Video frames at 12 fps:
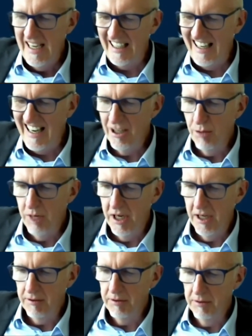
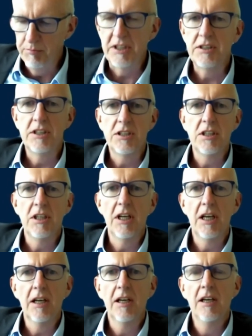the
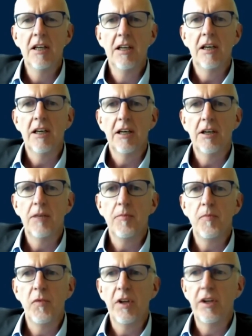positioning
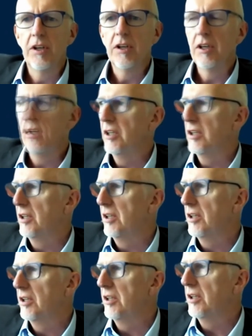
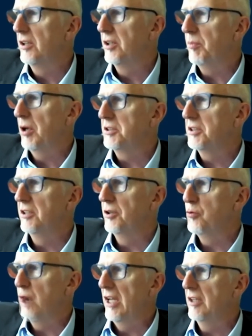the post in
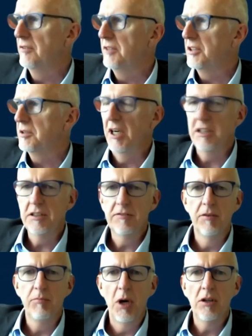a relevant space
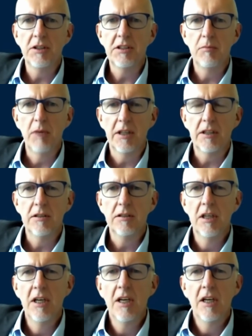for
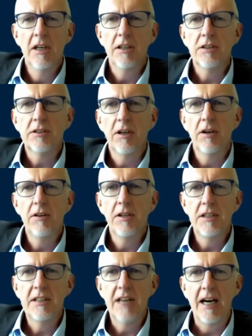policymakers. And so
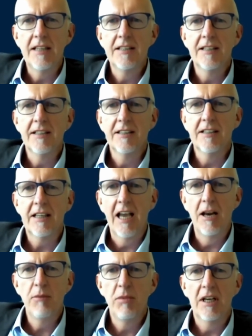the data that
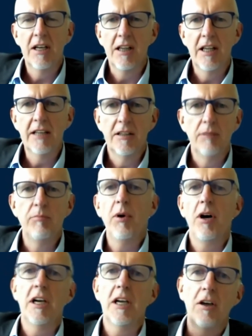can be collected
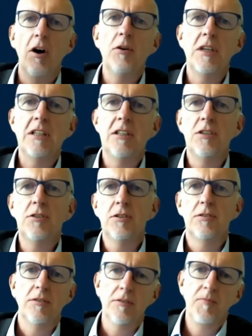by going
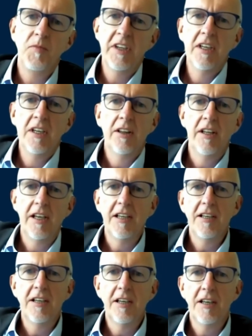digital,
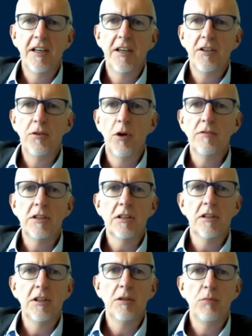then you
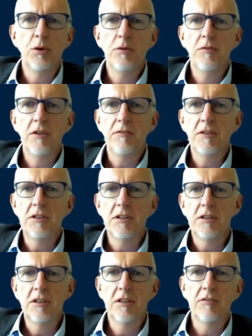obviously improve the
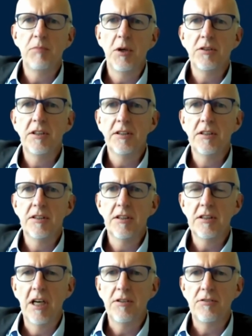efficiency of
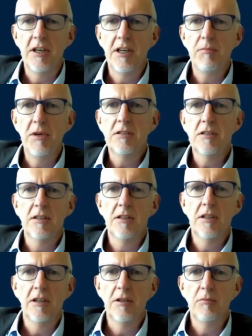processes, as Andrea
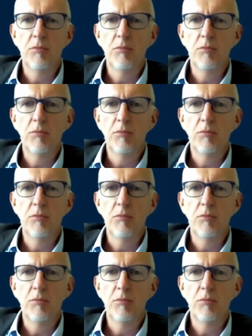mentioned, and